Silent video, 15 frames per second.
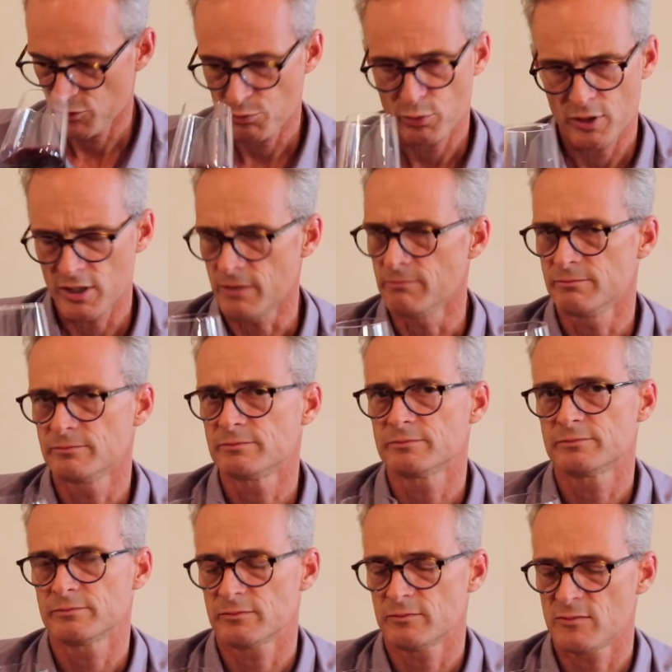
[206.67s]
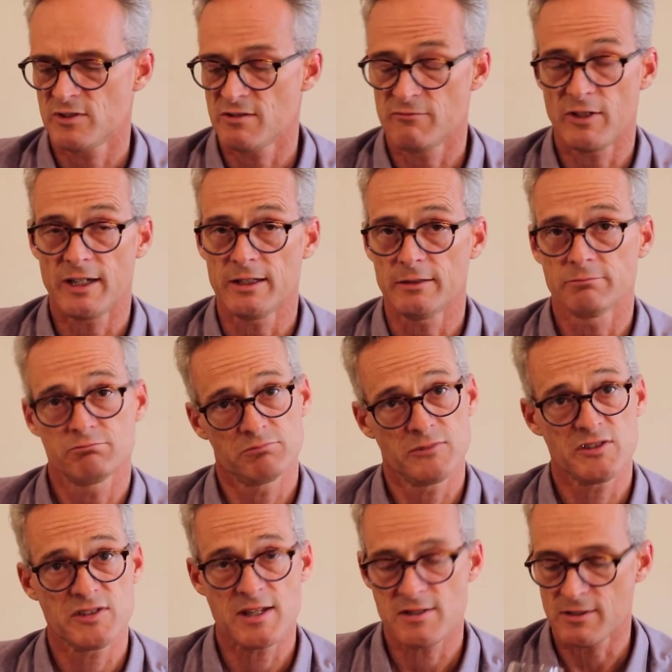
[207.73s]
pretty. It's inviting.
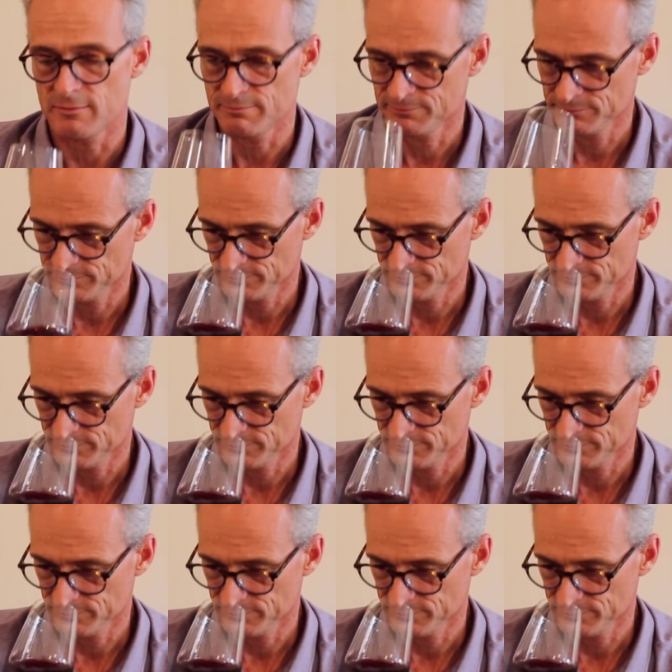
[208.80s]
Let's taste it.